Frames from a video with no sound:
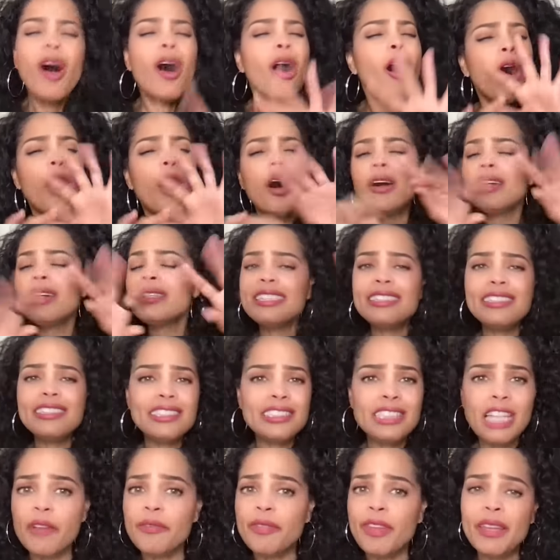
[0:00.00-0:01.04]
all this
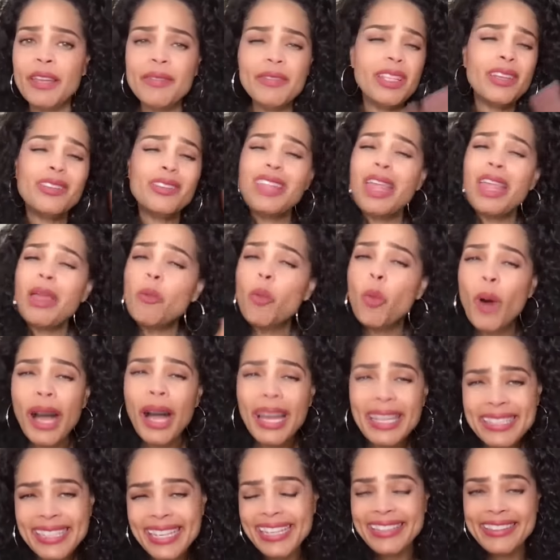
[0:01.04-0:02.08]
stuff, even though they
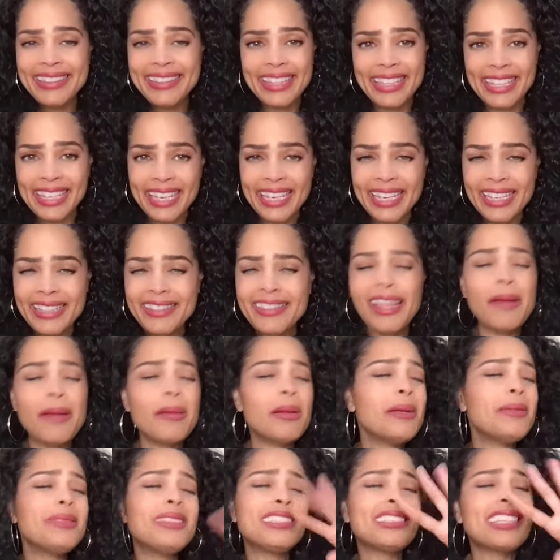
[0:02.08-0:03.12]
won in the end, it
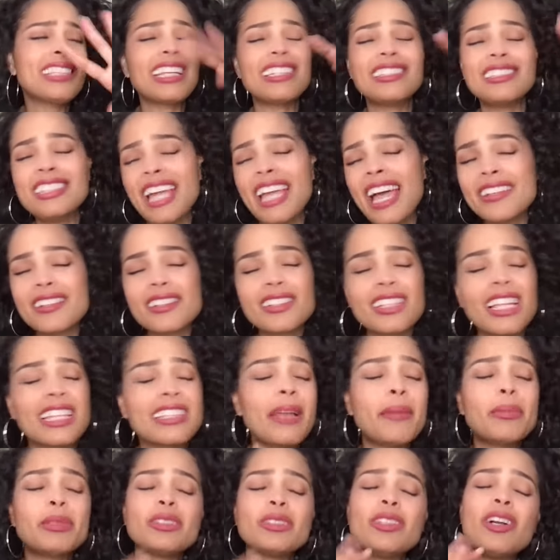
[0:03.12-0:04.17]
was just like chatter, like they
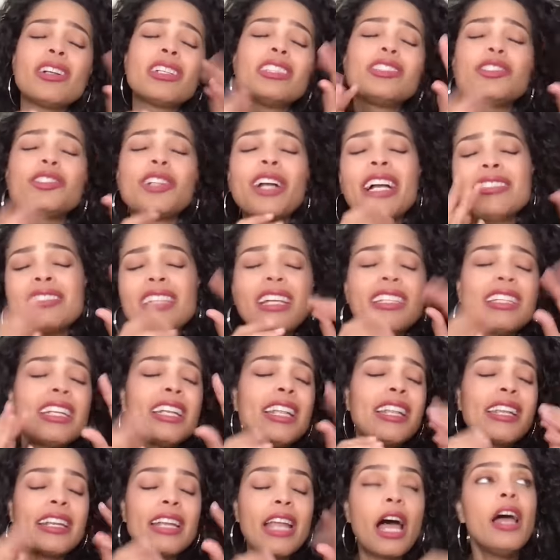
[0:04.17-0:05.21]
were talking trash, da, da,
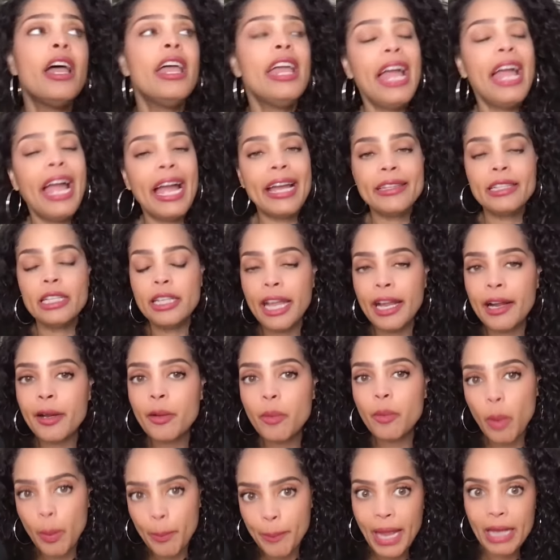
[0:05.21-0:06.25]
da, da, and then Harry
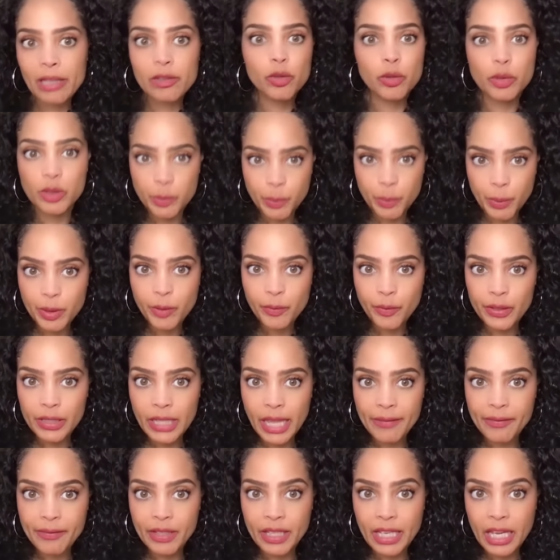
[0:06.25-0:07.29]
went back to his beautiful
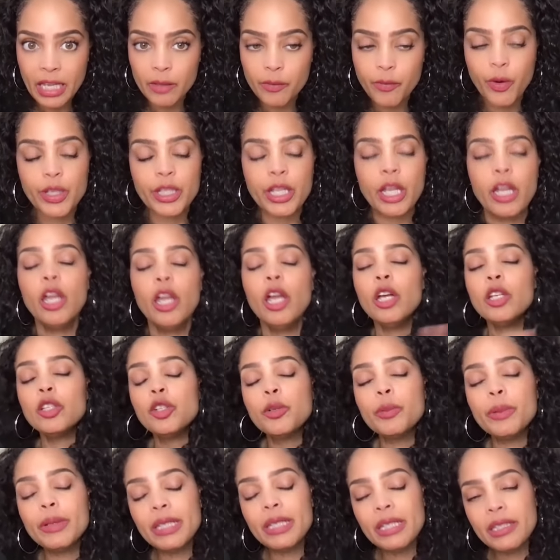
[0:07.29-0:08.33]
life in California. You
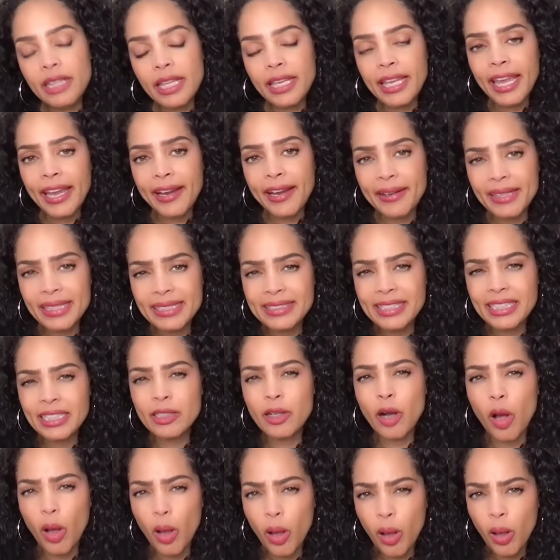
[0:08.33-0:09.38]
really think Harry did
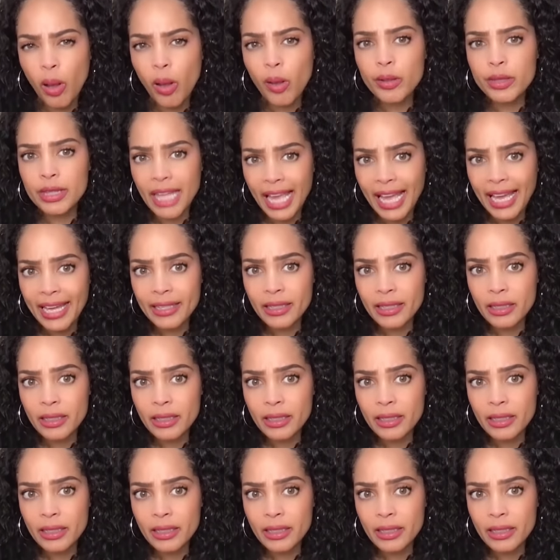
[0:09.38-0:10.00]
all that?